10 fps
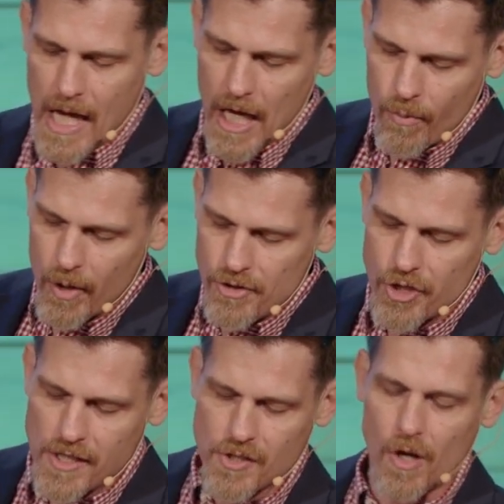and when
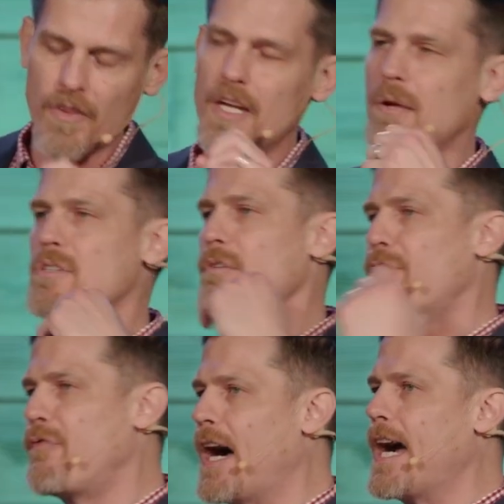she saw that he was a
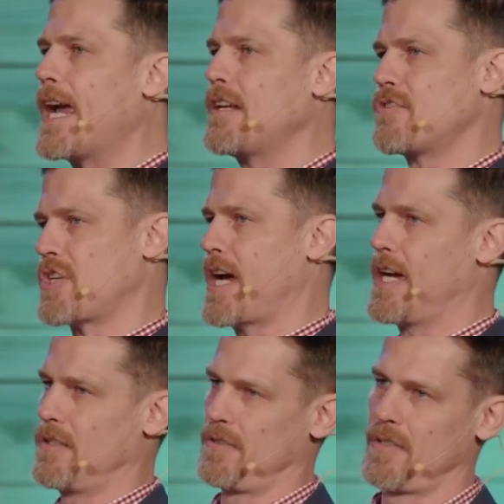fine
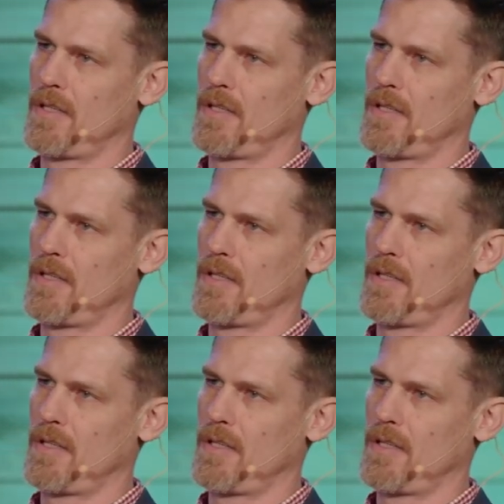child,